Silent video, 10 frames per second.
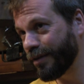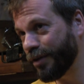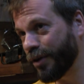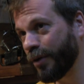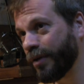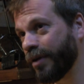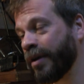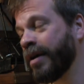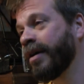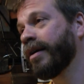You know,
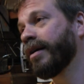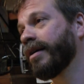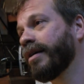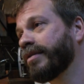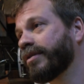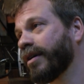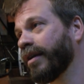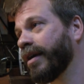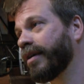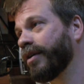uh, it's
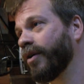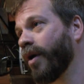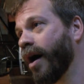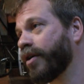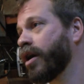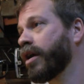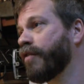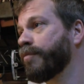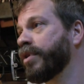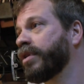not like you know I got a
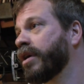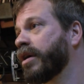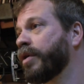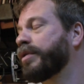government uh,